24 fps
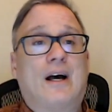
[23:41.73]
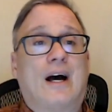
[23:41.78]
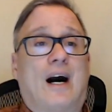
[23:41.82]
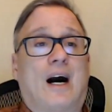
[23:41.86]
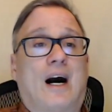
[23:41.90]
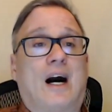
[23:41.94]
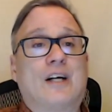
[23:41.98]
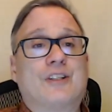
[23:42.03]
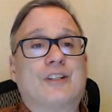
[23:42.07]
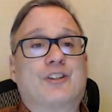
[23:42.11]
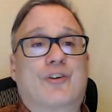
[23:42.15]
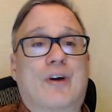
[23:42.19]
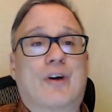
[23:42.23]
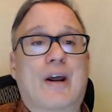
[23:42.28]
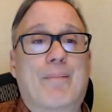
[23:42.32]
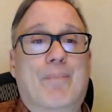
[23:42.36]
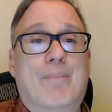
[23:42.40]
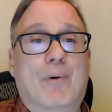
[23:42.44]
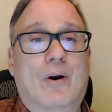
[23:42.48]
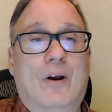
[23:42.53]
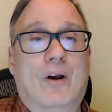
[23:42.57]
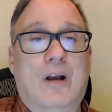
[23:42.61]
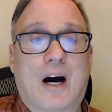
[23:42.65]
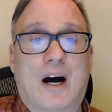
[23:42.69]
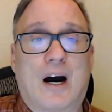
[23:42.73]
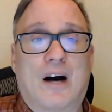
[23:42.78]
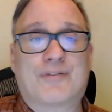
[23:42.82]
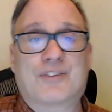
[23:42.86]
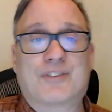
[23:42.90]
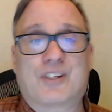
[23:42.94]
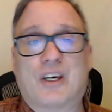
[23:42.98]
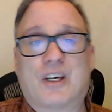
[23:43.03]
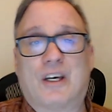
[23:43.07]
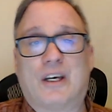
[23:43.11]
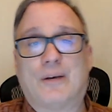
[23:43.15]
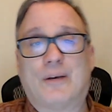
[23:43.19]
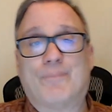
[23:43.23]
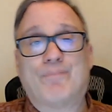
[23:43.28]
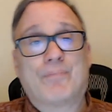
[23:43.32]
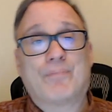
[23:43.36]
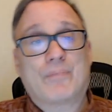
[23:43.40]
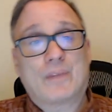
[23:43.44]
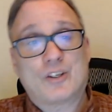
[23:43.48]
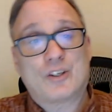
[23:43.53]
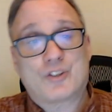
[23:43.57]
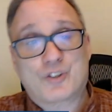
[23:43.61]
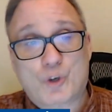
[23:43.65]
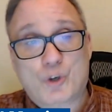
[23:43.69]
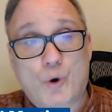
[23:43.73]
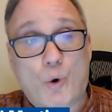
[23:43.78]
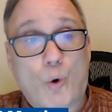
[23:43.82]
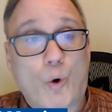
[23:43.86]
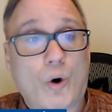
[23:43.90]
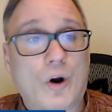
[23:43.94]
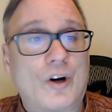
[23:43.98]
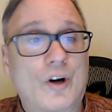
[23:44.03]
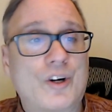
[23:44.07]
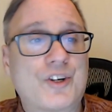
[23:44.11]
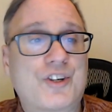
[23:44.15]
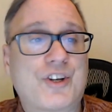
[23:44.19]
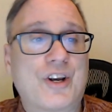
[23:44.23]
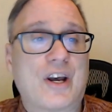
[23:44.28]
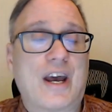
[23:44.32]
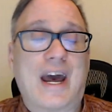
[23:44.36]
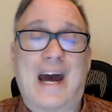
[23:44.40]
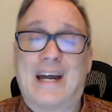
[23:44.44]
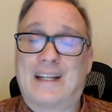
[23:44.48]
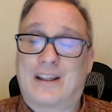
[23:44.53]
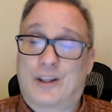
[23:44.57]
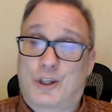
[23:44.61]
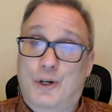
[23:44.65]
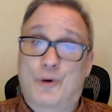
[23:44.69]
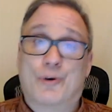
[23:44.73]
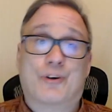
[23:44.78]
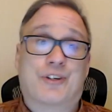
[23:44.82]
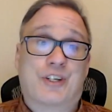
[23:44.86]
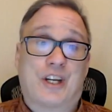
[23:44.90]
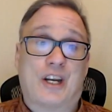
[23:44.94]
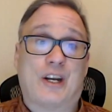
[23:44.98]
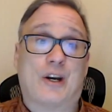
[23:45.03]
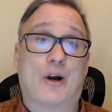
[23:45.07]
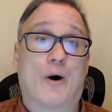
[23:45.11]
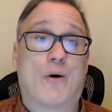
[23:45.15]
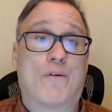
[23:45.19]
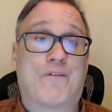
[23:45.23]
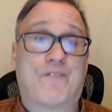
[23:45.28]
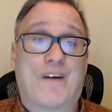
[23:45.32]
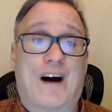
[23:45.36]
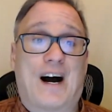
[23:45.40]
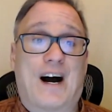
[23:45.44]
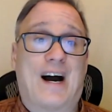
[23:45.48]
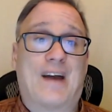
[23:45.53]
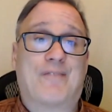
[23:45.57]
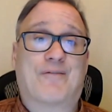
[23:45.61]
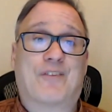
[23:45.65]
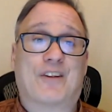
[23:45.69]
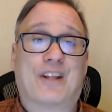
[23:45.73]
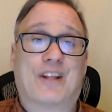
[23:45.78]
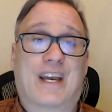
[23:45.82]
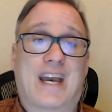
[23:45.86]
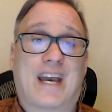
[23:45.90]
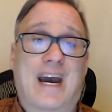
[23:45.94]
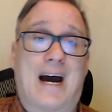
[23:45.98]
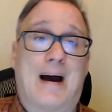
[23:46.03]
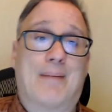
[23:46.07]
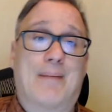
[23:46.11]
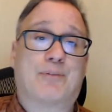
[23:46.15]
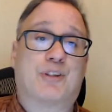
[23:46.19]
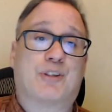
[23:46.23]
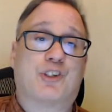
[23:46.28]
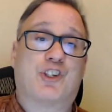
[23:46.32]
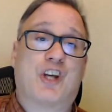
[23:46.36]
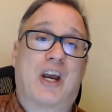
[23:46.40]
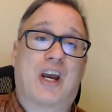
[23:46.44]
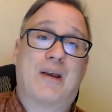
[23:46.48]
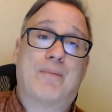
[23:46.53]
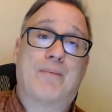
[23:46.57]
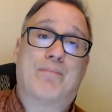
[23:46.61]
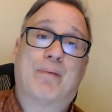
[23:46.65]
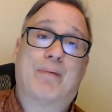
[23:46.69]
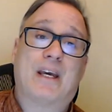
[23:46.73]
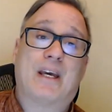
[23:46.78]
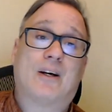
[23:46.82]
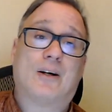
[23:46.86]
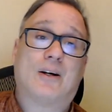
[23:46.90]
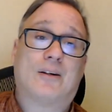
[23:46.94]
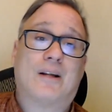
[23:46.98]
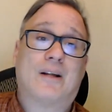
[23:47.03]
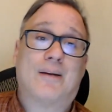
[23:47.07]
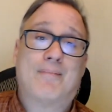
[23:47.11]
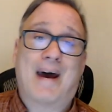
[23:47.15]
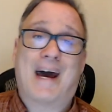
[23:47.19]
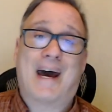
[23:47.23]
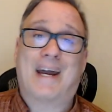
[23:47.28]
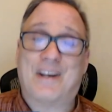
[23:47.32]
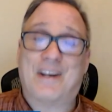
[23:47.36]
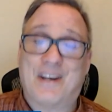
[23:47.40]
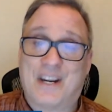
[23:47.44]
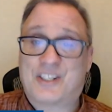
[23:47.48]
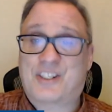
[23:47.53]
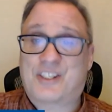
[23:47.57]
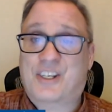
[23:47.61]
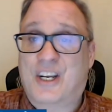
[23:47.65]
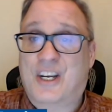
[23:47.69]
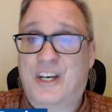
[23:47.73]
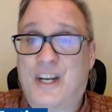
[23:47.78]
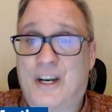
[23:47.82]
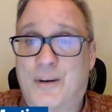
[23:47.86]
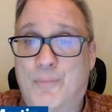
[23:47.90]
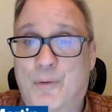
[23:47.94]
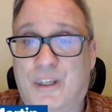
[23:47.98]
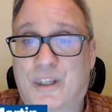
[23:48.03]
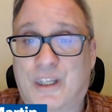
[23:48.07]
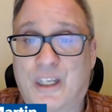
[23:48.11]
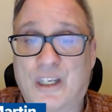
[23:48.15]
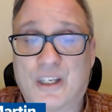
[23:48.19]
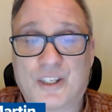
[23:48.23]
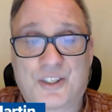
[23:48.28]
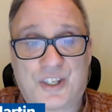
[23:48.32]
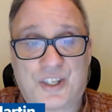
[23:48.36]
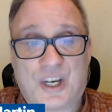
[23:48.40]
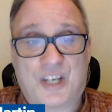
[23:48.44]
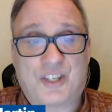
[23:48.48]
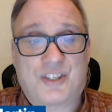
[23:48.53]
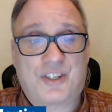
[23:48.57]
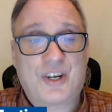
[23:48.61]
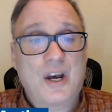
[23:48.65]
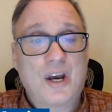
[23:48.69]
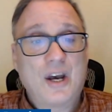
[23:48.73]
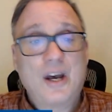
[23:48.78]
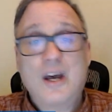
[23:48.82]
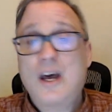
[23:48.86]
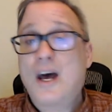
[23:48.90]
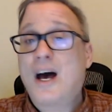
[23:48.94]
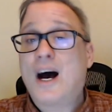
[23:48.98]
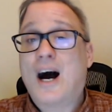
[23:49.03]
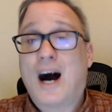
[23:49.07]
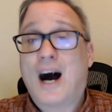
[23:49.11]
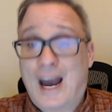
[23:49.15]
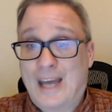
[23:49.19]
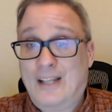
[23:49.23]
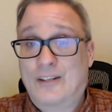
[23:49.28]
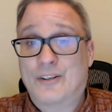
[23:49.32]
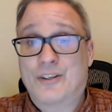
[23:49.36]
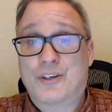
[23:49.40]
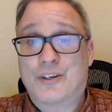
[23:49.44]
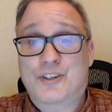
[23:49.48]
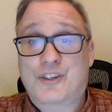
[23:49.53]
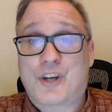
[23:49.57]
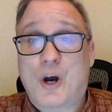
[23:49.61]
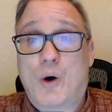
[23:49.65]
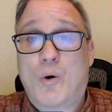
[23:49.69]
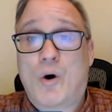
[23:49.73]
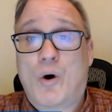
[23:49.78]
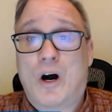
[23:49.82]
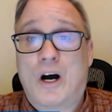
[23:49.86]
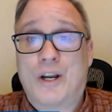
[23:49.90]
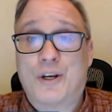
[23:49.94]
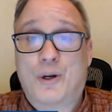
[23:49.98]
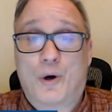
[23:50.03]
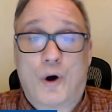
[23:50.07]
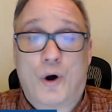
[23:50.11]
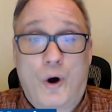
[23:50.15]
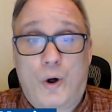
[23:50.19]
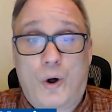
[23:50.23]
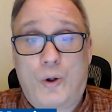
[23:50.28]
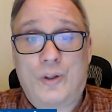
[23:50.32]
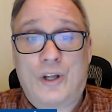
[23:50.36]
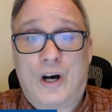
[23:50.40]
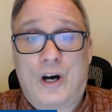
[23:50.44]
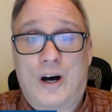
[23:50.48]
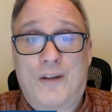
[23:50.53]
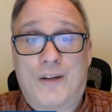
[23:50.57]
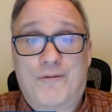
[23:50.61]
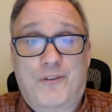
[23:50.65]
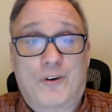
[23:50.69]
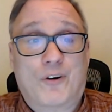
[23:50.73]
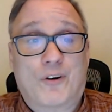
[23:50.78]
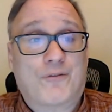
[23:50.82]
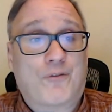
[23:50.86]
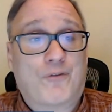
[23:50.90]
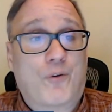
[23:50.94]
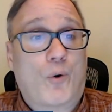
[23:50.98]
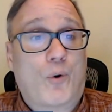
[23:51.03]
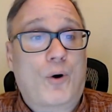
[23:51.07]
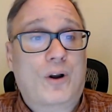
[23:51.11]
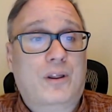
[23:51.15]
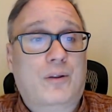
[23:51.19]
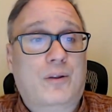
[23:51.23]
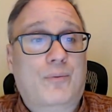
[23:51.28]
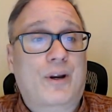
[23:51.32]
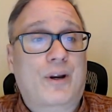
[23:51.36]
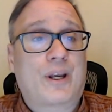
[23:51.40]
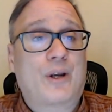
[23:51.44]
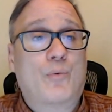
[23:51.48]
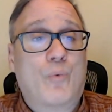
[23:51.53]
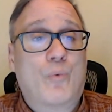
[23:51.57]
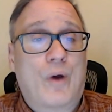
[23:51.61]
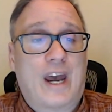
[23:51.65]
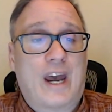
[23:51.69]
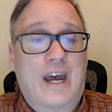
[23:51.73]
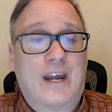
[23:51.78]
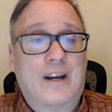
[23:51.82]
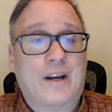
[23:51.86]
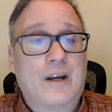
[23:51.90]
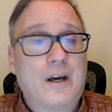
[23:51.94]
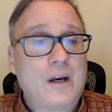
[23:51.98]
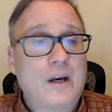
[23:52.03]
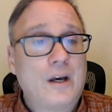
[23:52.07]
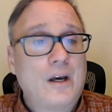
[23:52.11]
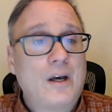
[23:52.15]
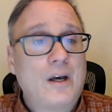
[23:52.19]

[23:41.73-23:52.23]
Andrei Burakovsky scores at 13:05 for the Caps. Jay Beagle and Matt Niskanen with the assist. Islanders go on to hold on for a 4-3 win.